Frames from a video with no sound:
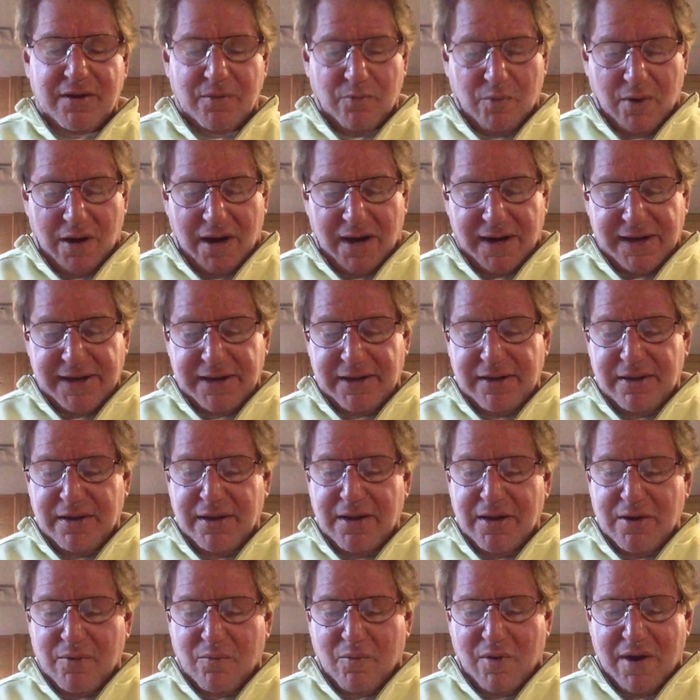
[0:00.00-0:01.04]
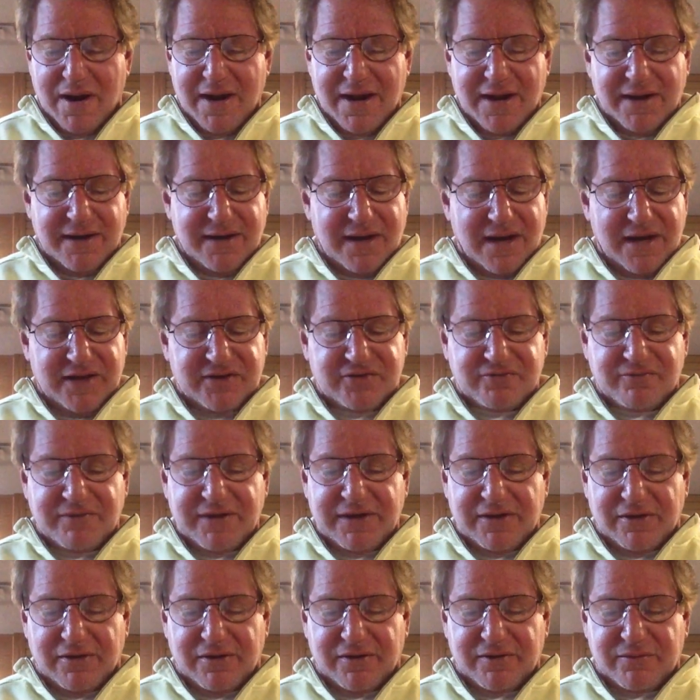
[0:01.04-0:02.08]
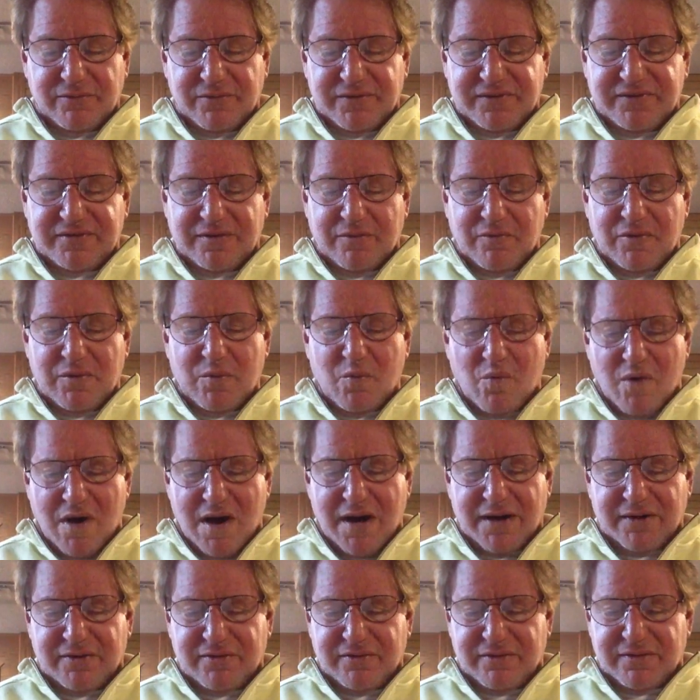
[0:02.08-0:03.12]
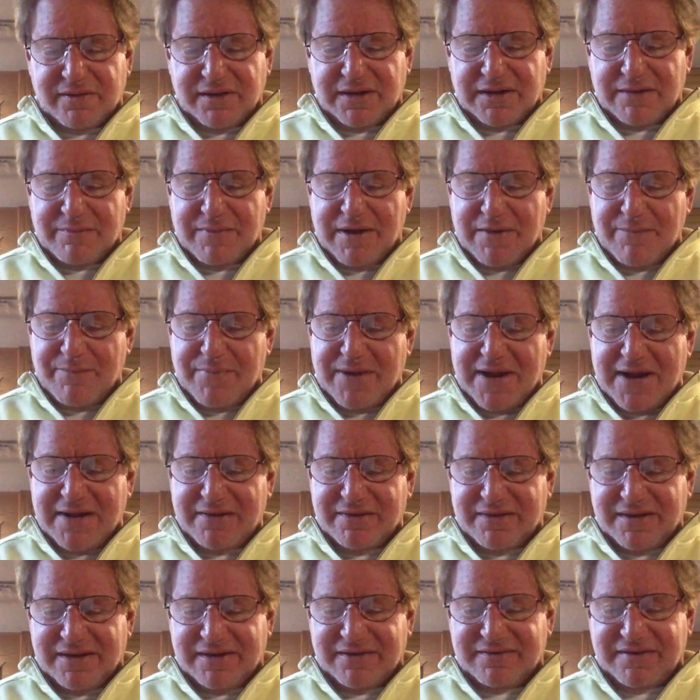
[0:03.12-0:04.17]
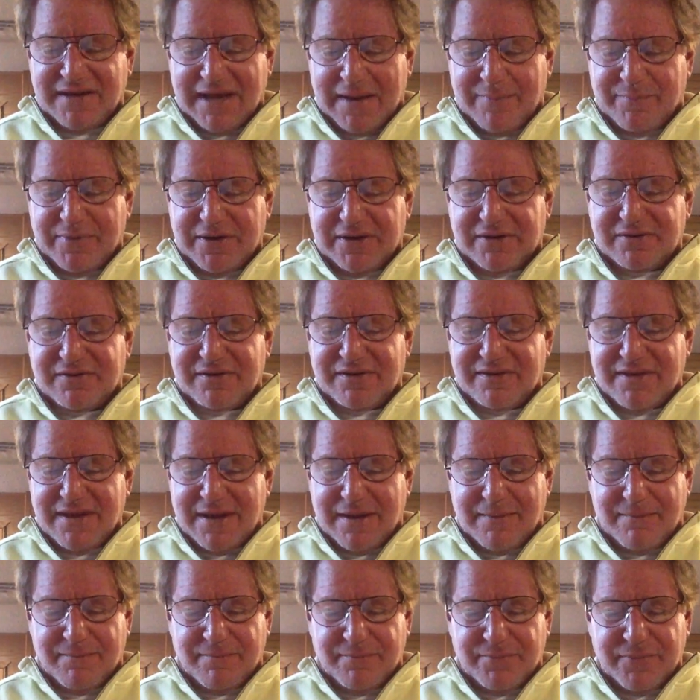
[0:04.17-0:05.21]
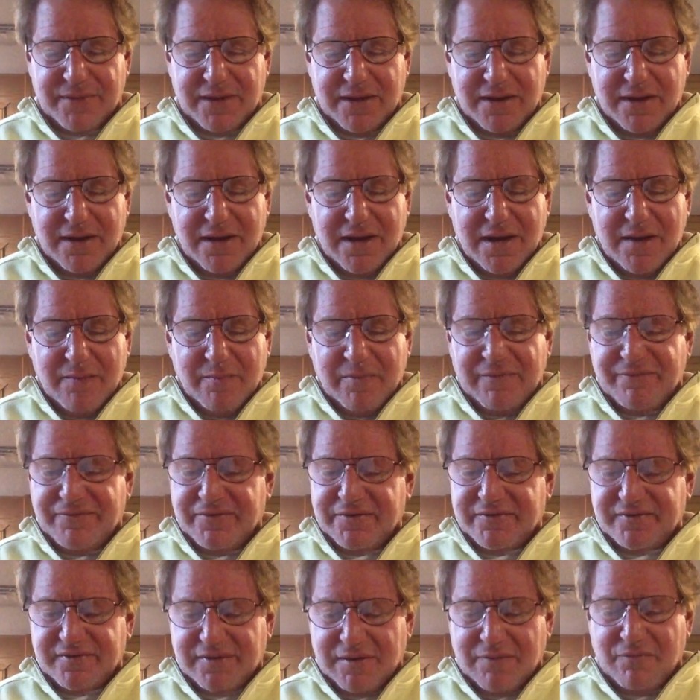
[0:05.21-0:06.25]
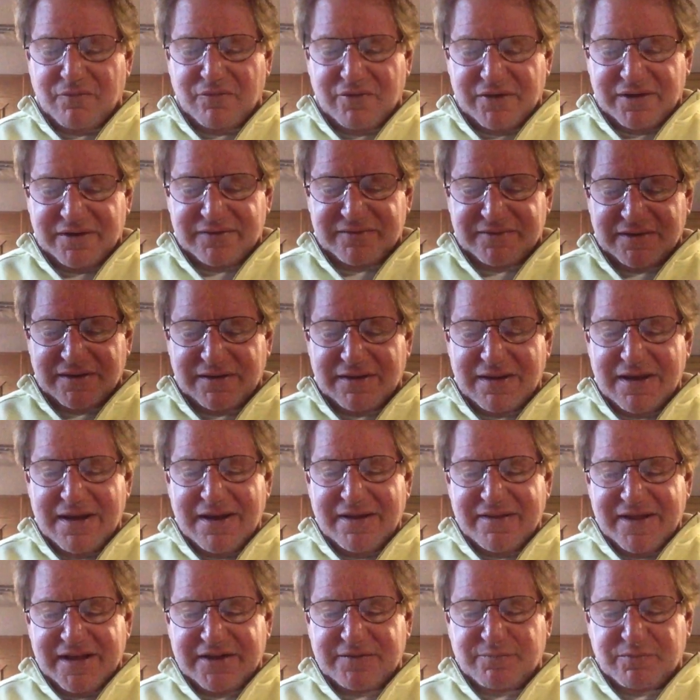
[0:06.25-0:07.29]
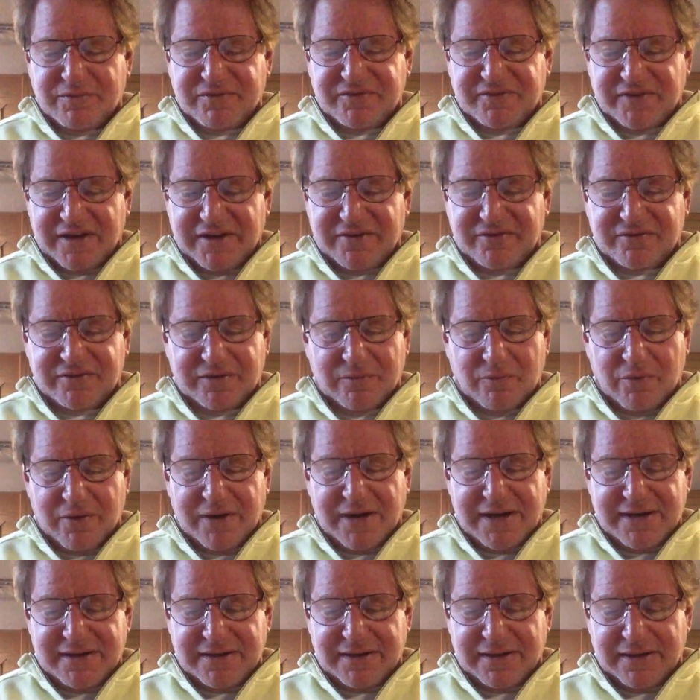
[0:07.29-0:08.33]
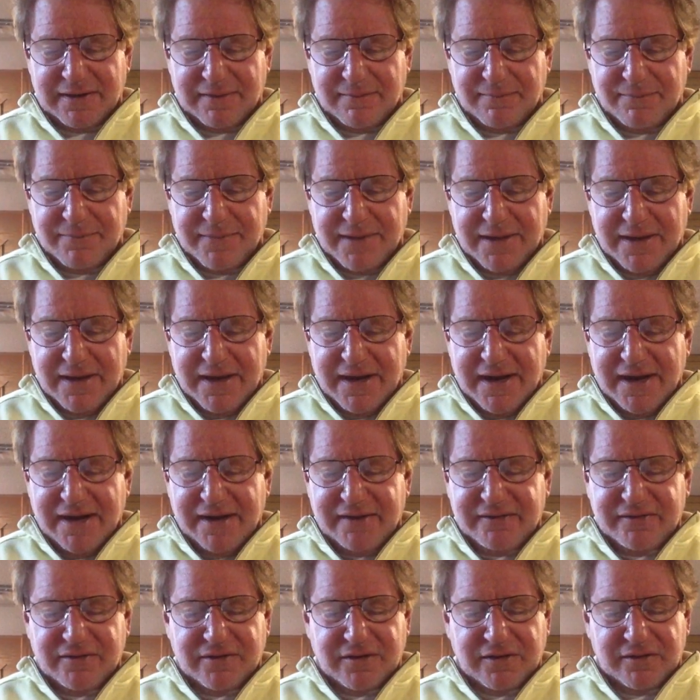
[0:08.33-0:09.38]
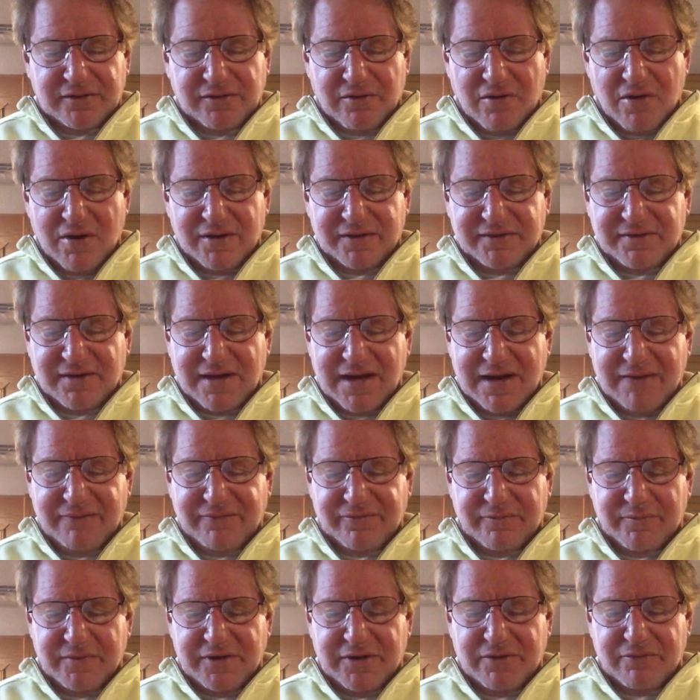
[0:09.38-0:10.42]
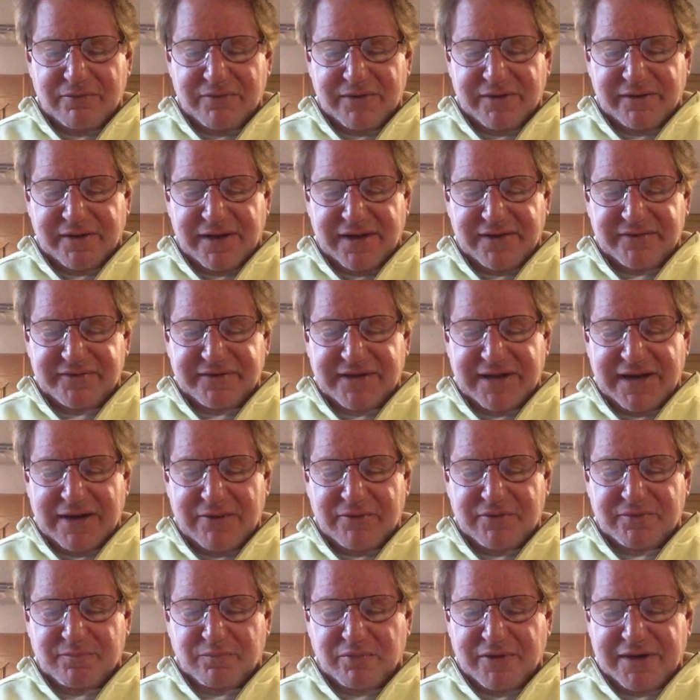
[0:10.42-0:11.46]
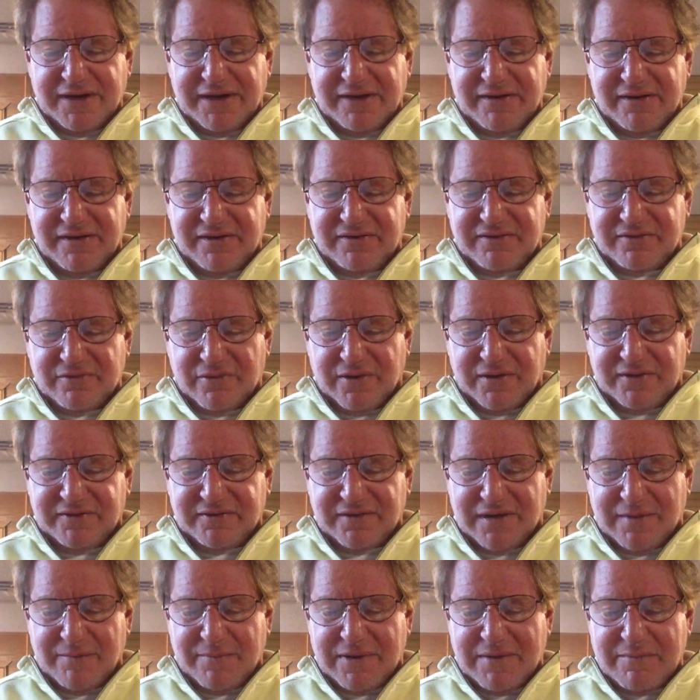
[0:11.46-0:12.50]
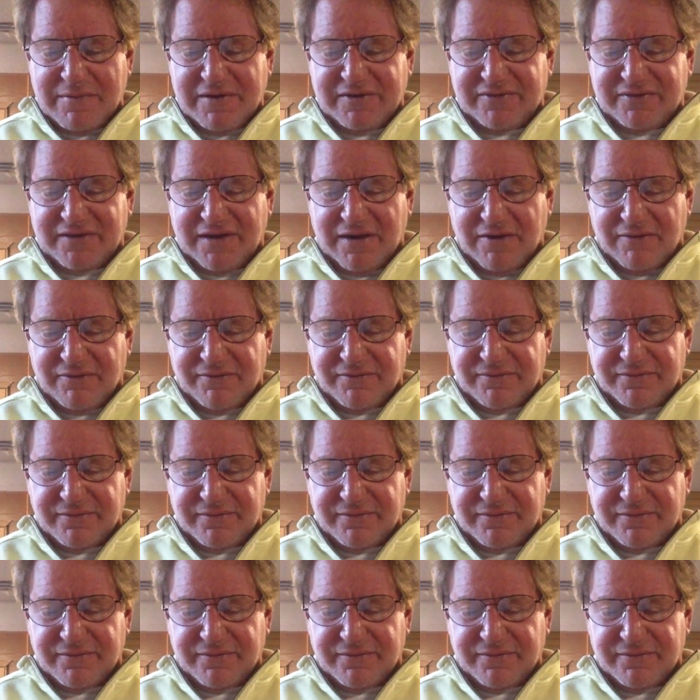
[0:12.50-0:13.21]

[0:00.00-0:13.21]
Why? Why on God's green earth would someone want to think about bad things happening to them? But for some reason, that's precisely what I did. And it took a long time for me to realize that I was bringing these thoughts on by myself.